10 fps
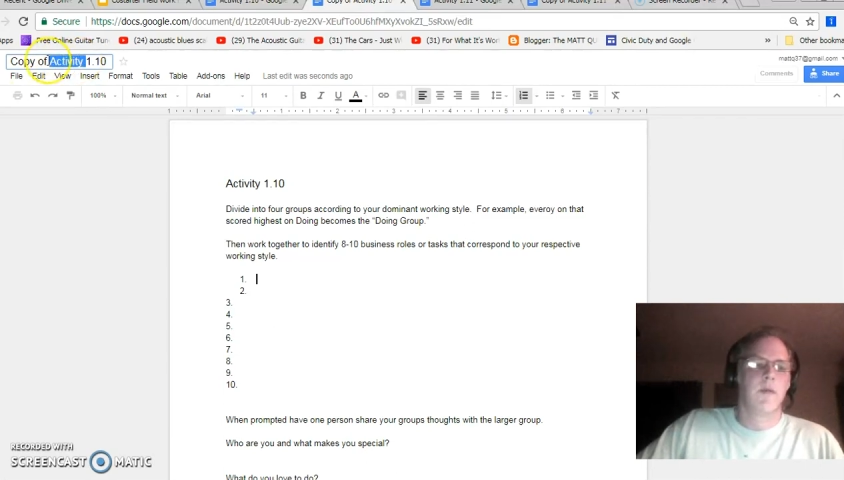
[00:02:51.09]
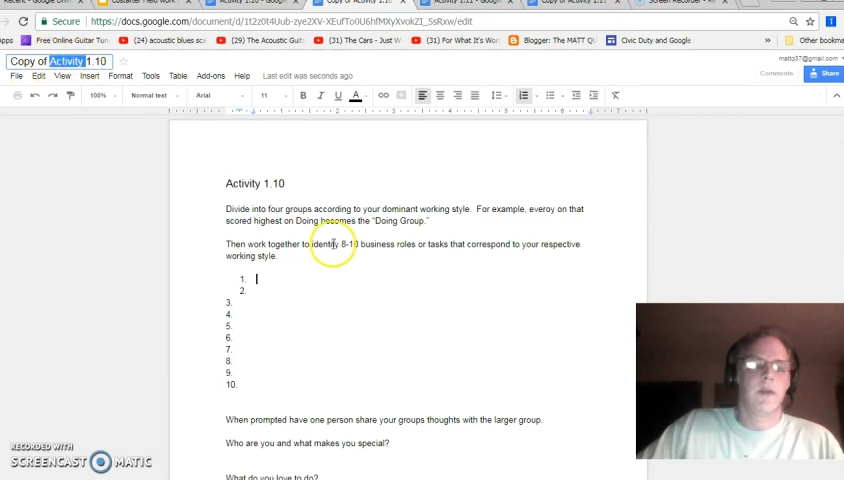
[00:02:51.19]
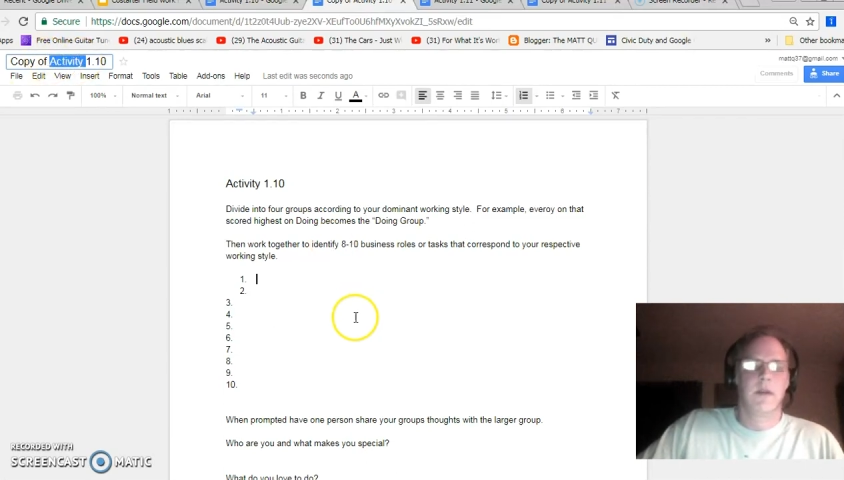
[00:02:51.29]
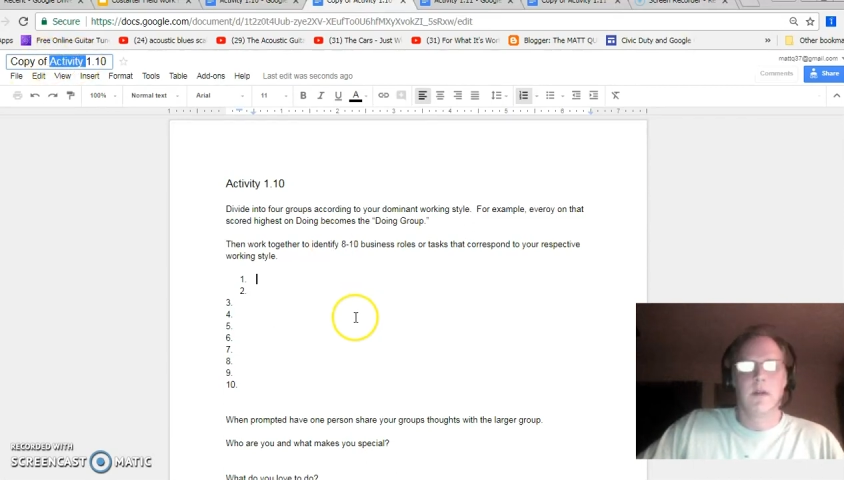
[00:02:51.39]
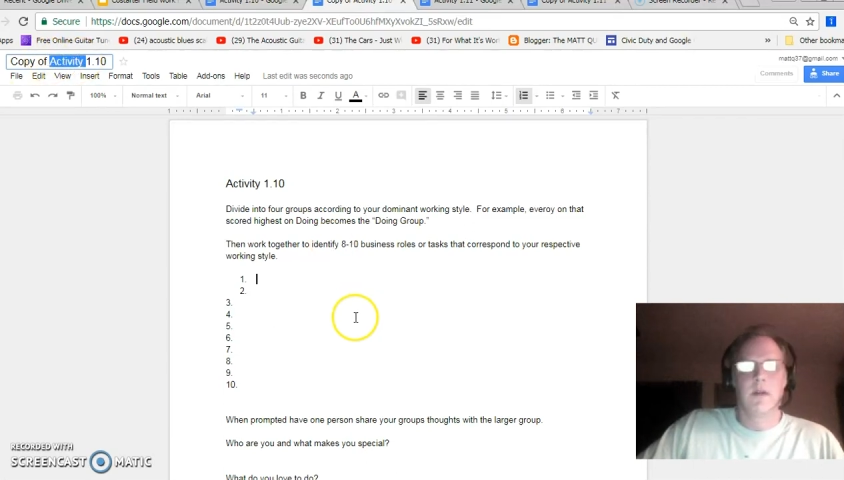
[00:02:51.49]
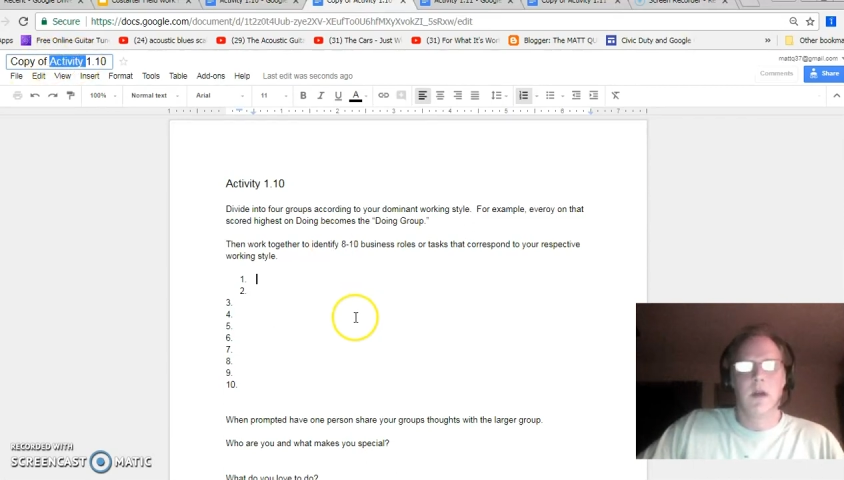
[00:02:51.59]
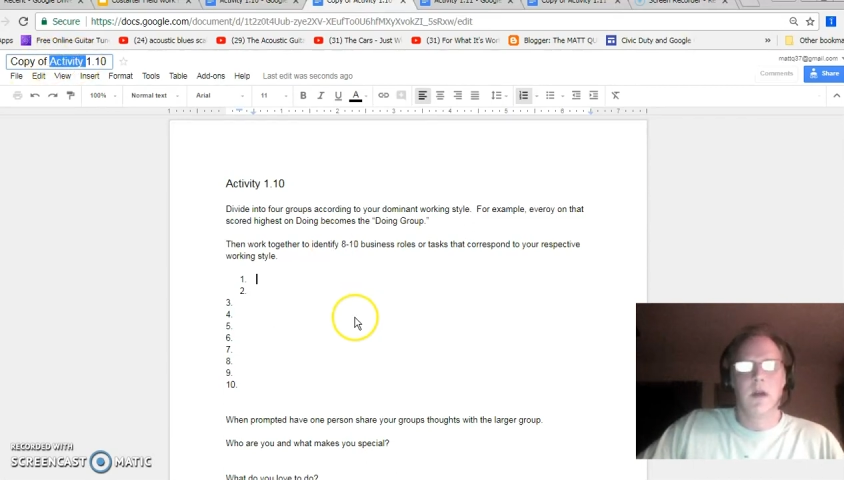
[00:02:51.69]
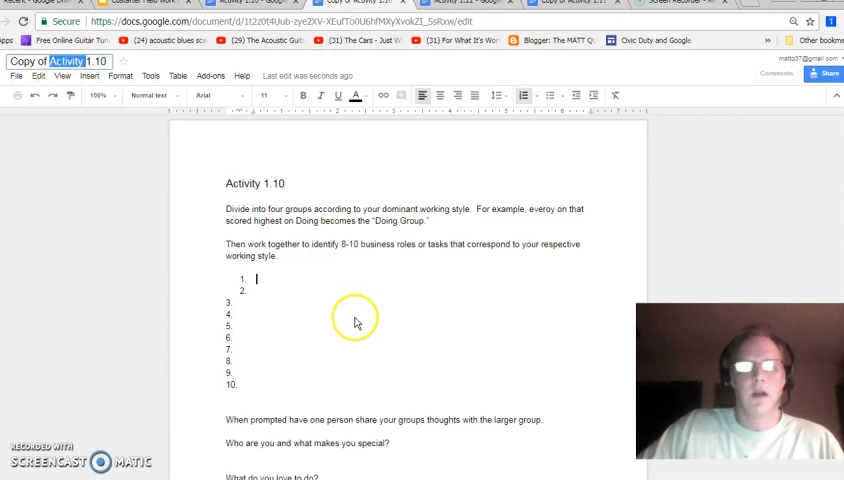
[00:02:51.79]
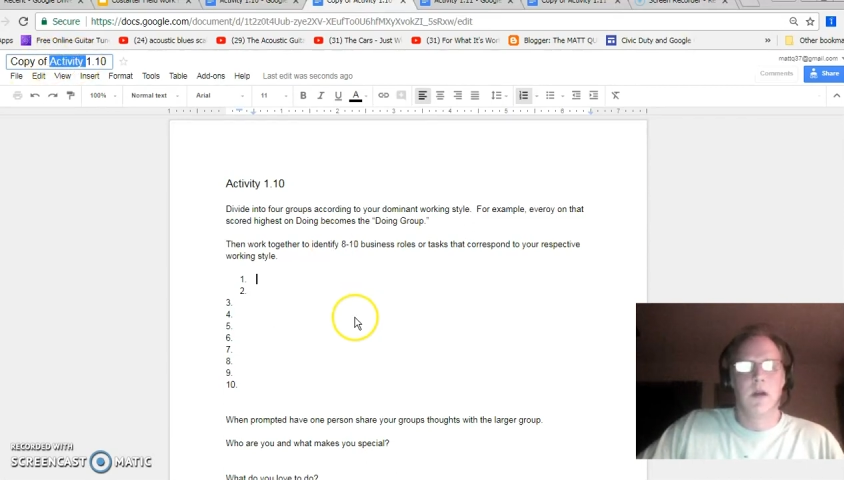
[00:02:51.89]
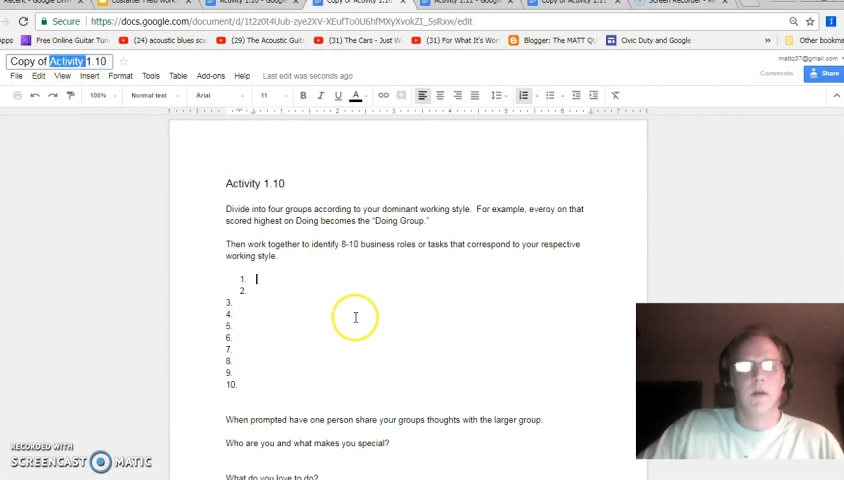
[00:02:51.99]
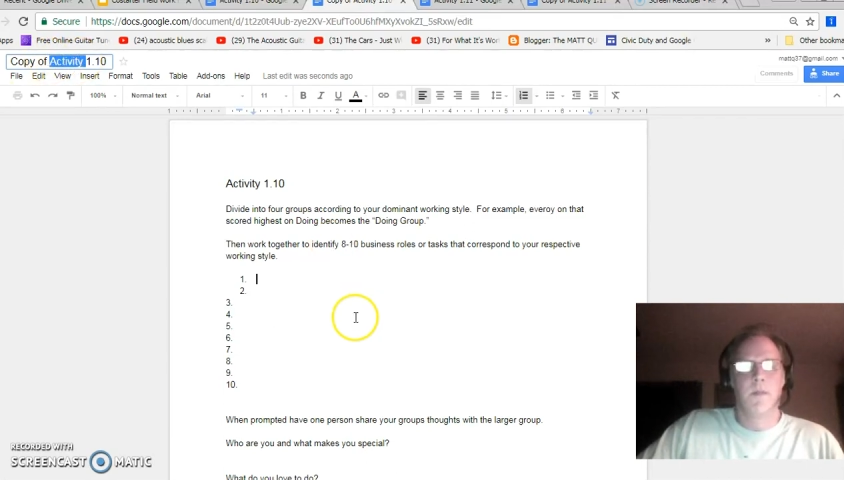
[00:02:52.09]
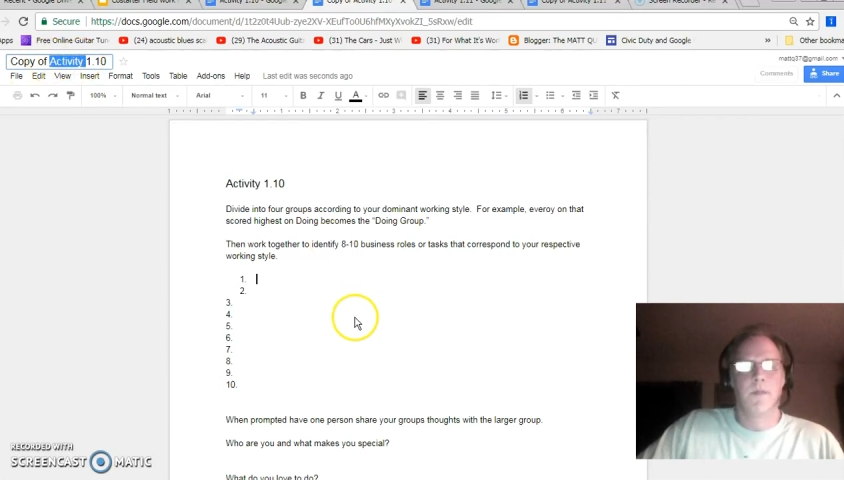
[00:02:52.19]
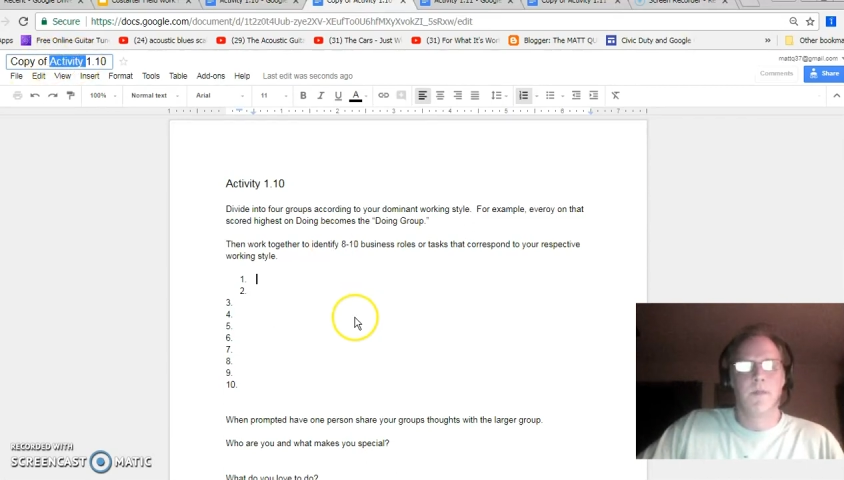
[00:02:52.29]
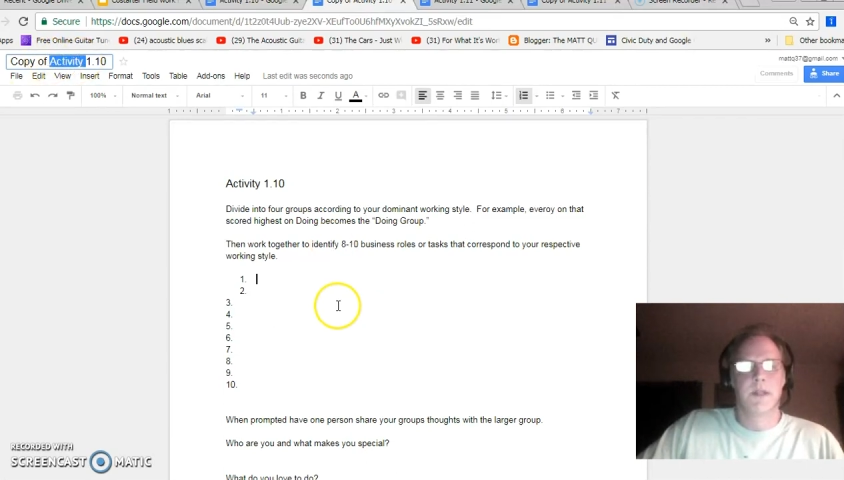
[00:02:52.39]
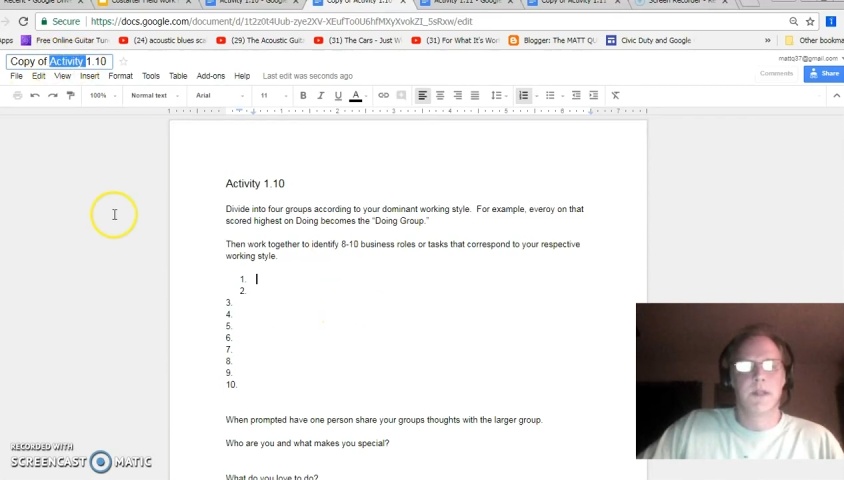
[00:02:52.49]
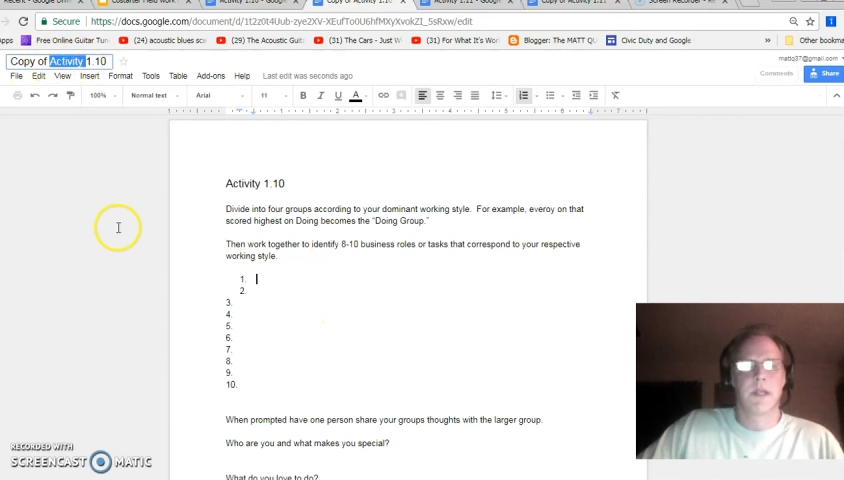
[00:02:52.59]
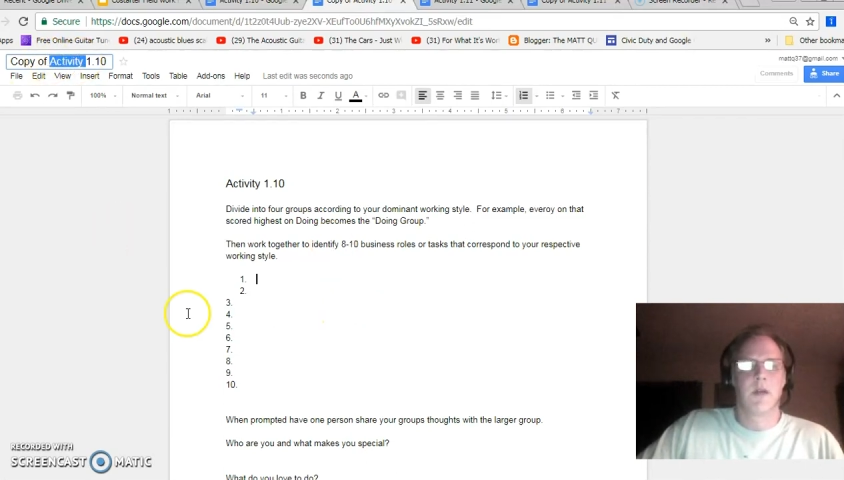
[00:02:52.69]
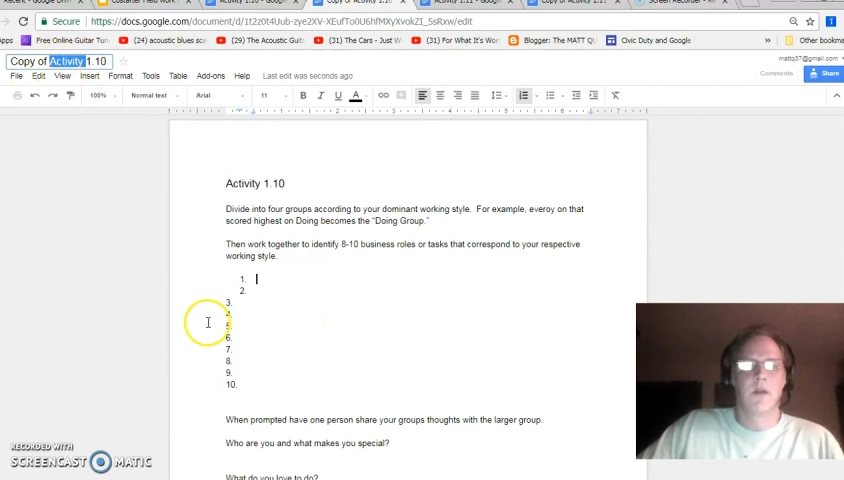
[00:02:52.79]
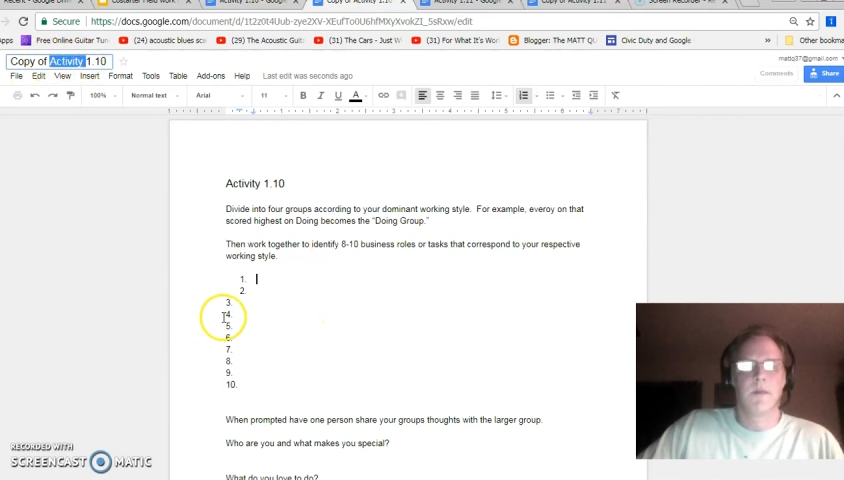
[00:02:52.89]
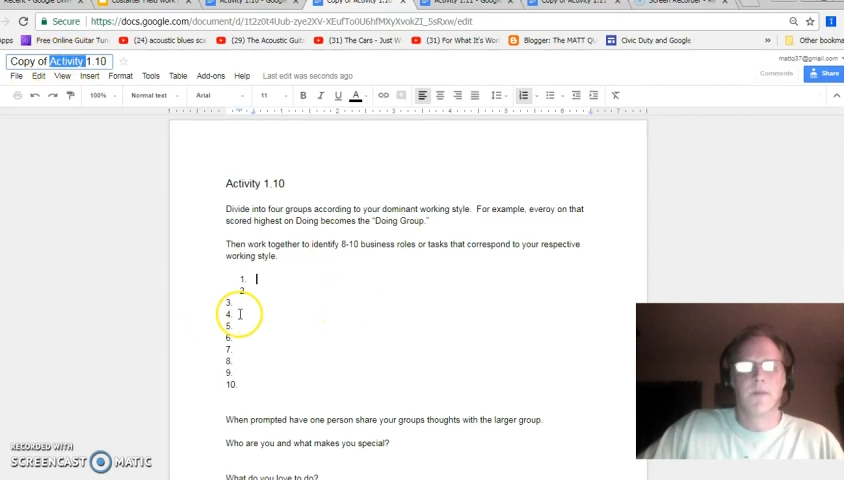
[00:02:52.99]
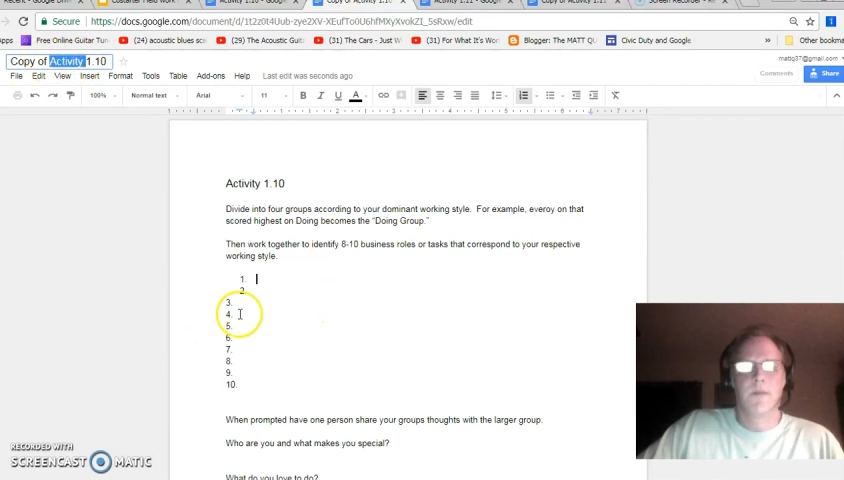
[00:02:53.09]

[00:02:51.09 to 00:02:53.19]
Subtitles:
it, etc.